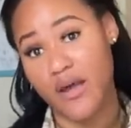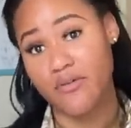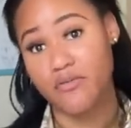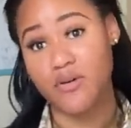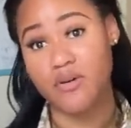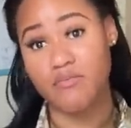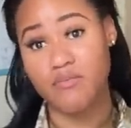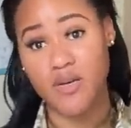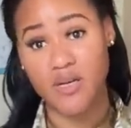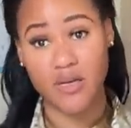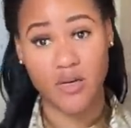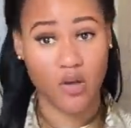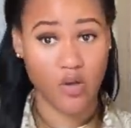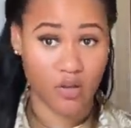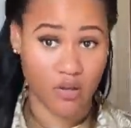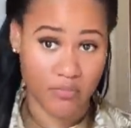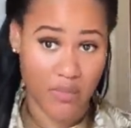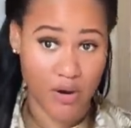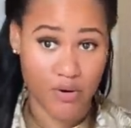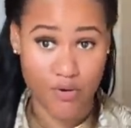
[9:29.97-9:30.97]
I would have been in
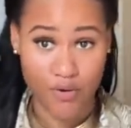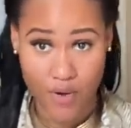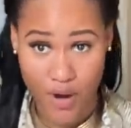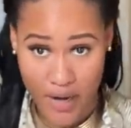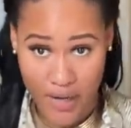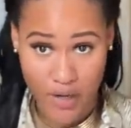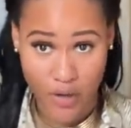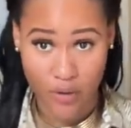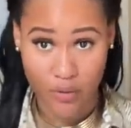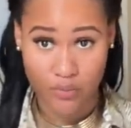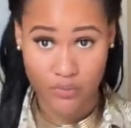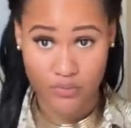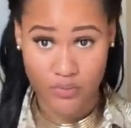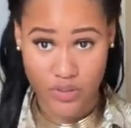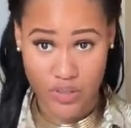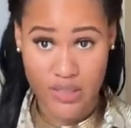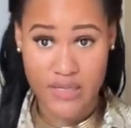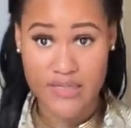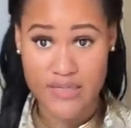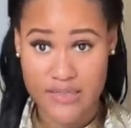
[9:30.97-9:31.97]
Colombia right now. Do
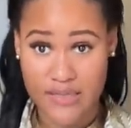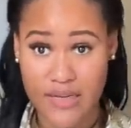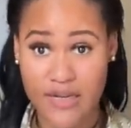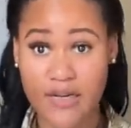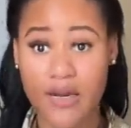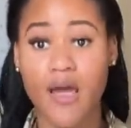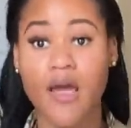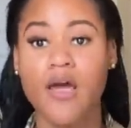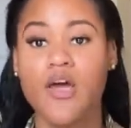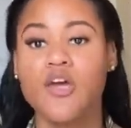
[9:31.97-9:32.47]
you understand?